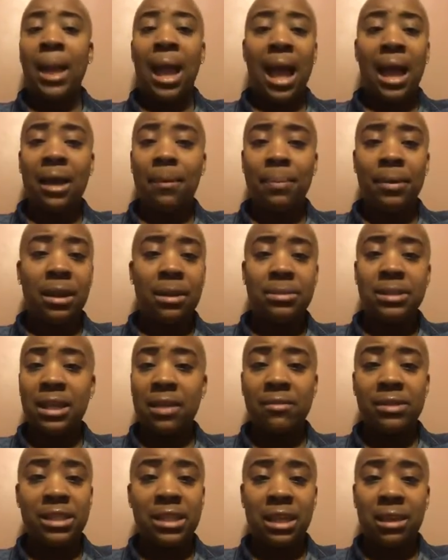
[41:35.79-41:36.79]
I could put up
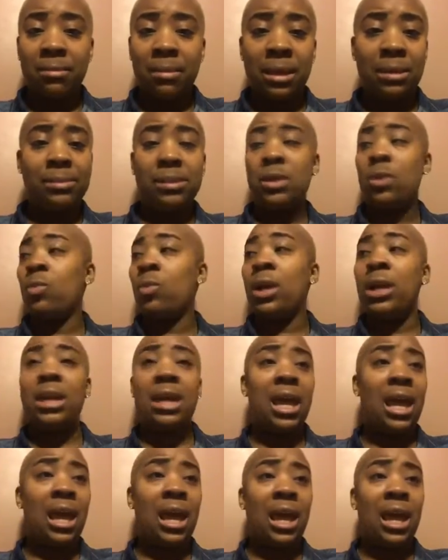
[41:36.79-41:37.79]
17 memes in one
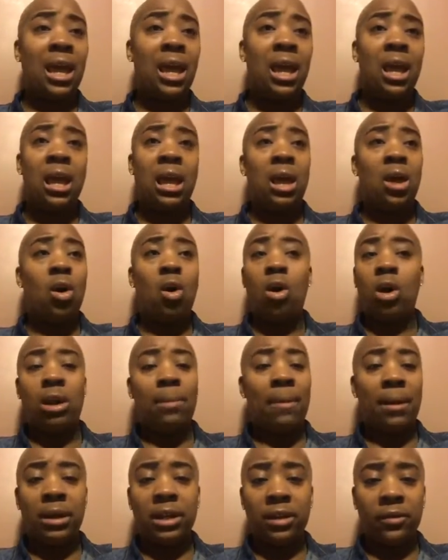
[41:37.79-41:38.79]
day all
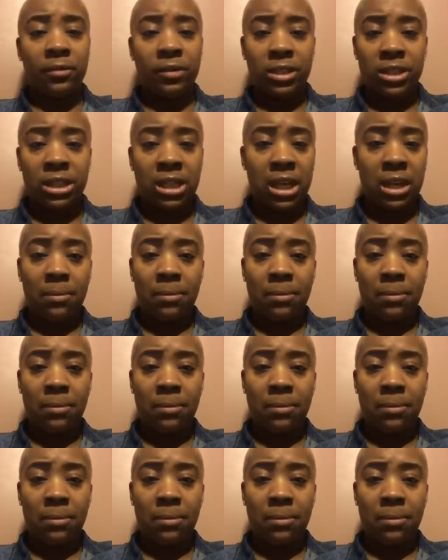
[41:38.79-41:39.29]
about different shit.